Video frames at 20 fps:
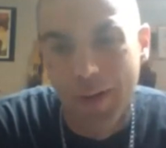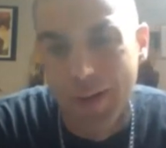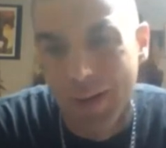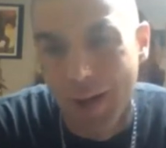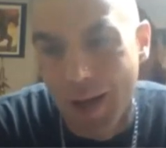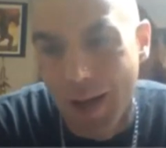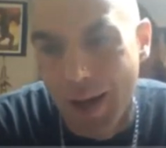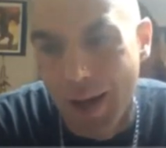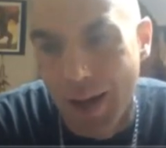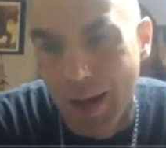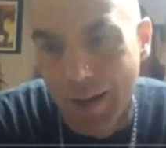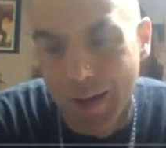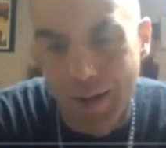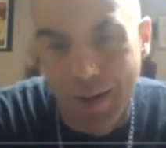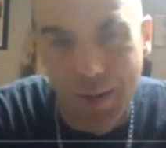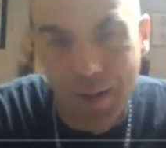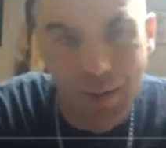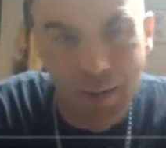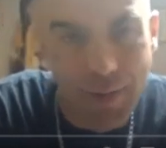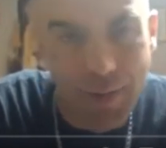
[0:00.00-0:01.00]

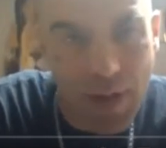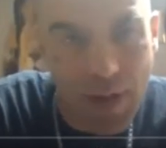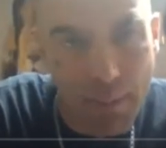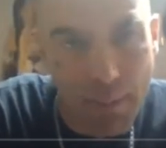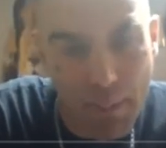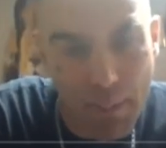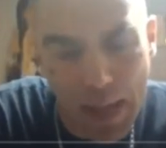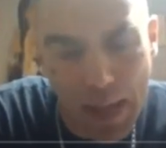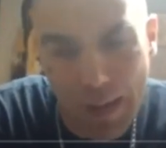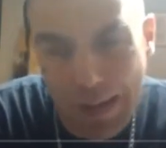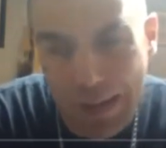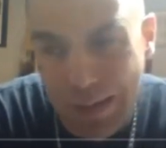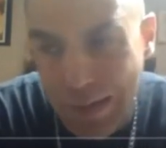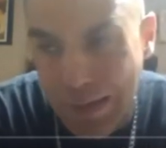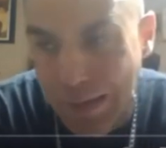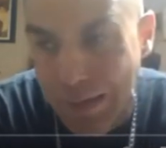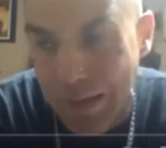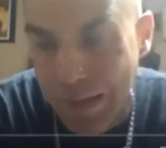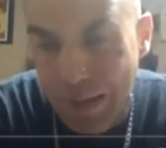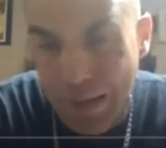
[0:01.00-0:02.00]
living in
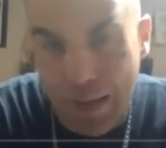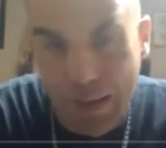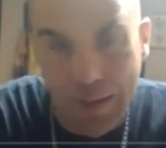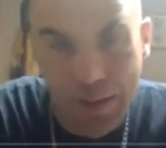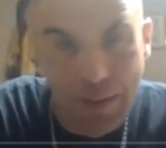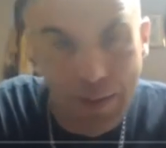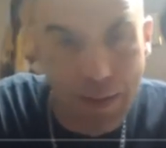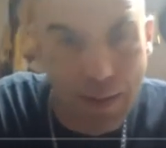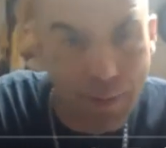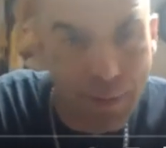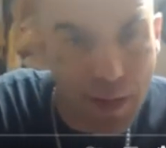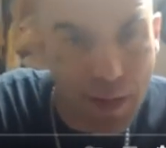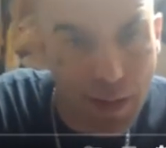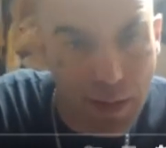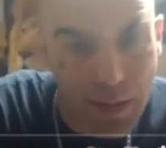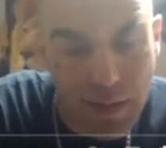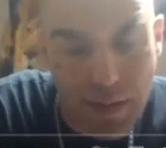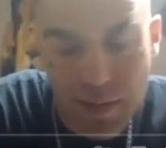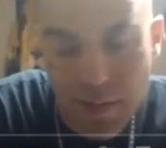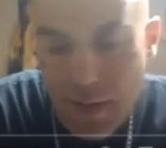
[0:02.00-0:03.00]
Maryland, Connecticut, thinking
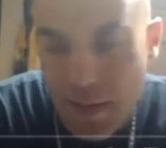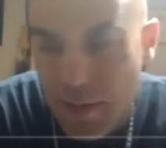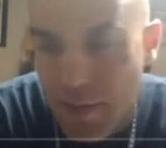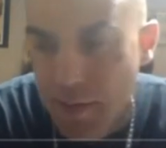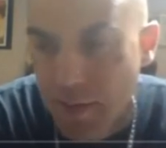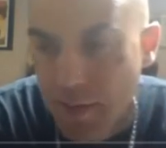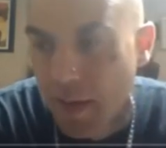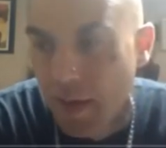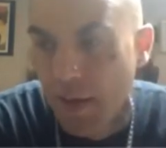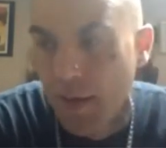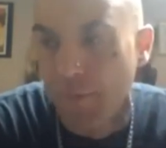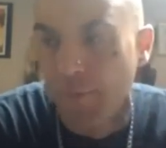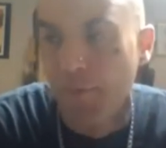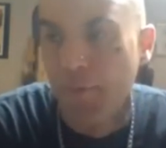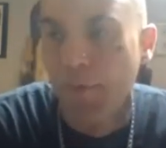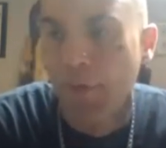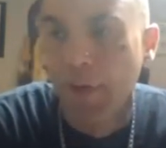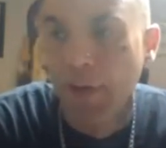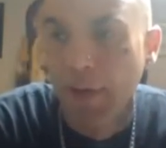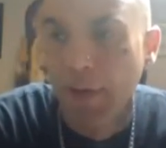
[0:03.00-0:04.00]
he's all safe.
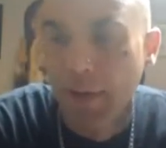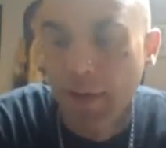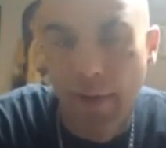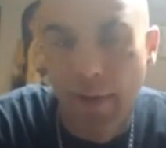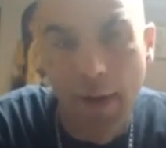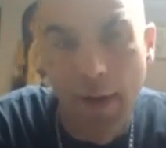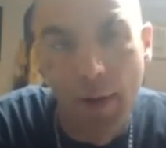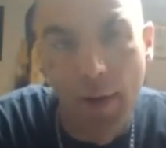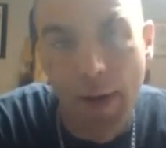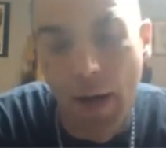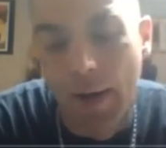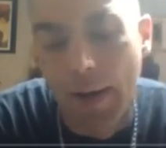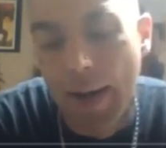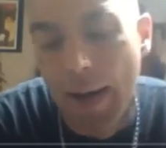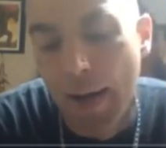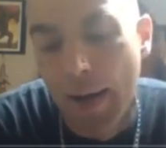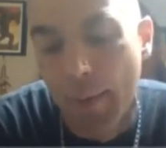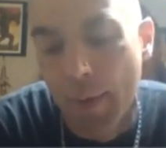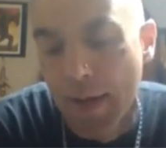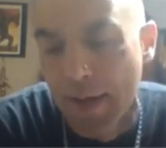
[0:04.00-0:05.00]
Aaron
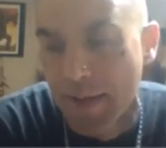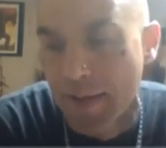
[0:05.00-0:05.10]
Haywood